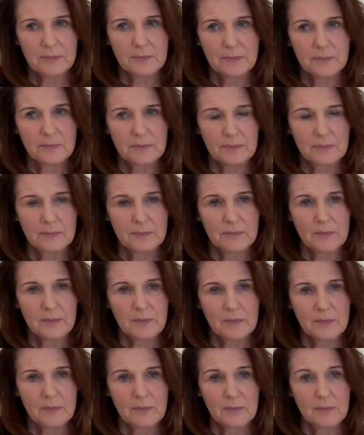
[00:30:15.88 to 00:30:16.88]

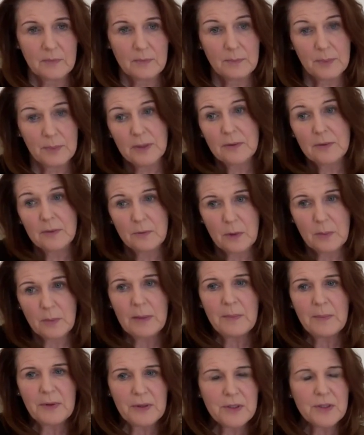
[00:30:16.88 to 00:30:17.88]
But
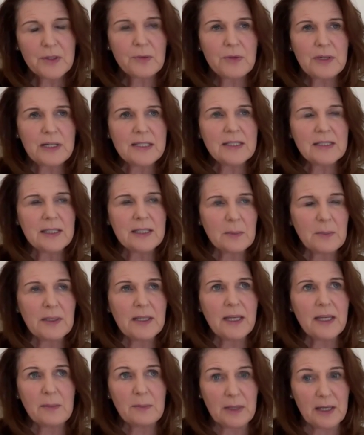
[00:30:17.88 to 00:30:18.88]
remember, there's a reason they
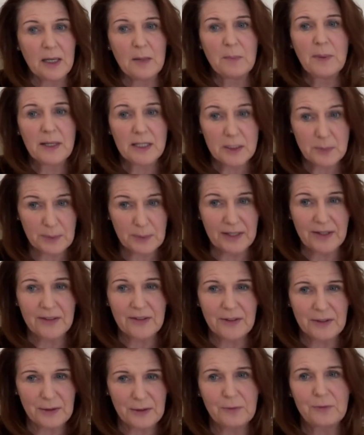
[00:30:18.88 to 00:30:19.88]
became the apex
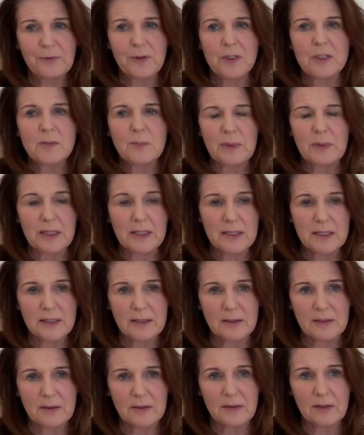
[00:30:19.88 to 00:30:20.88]
predator in the first place,
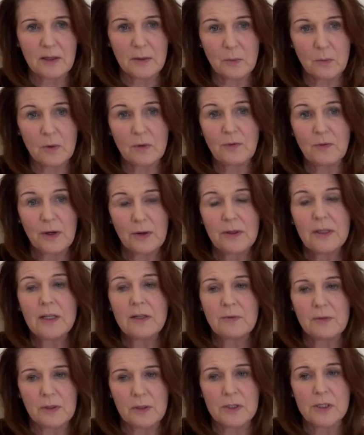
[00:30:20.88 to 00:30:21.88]
and we're very
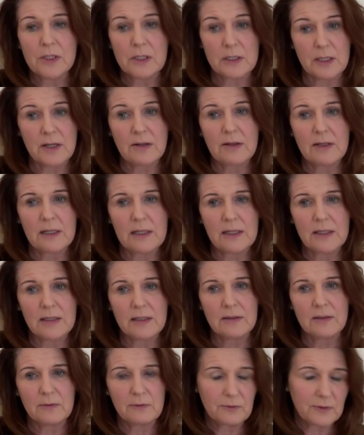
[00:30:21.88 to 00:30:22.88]

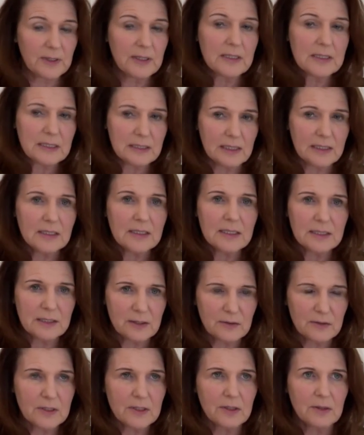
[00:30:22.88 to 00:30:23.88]
evolutionarily and field
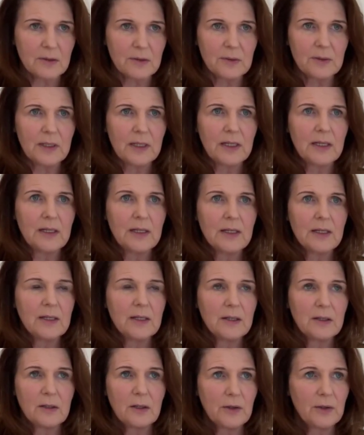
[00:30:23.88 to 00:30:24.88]
sensitive. So,
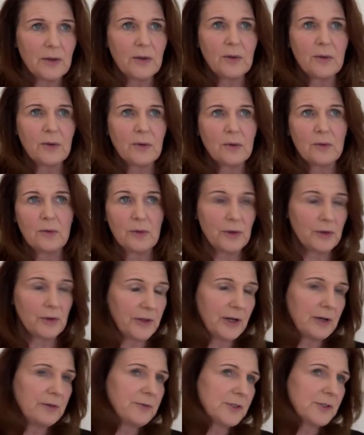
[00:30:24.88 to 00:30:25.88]
you know, they're
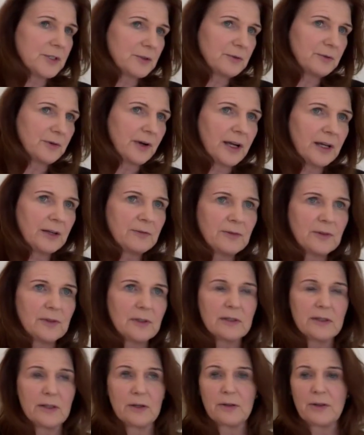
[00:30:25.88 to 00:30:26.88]
there for
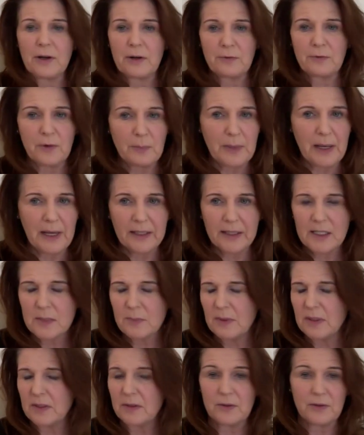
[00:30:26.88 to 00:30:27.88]
survival, they're there for
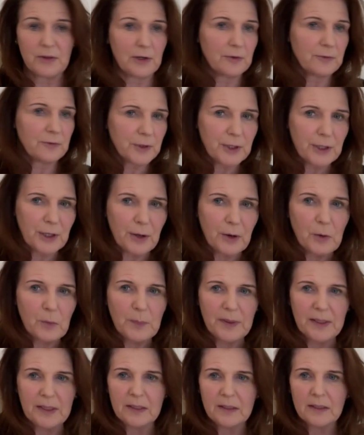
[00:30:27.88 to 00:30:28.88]
management, they're there for
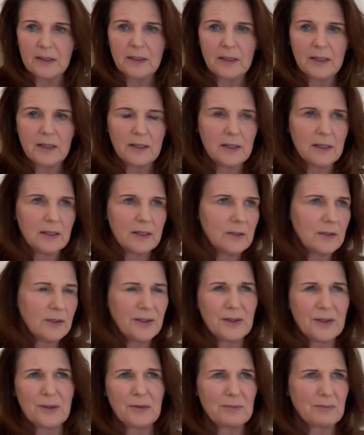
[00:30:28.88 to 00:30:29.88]
coping. You
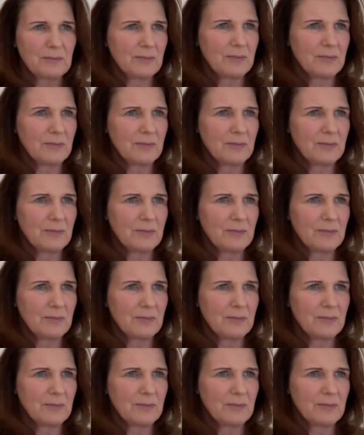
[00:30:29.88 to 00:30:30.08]
know,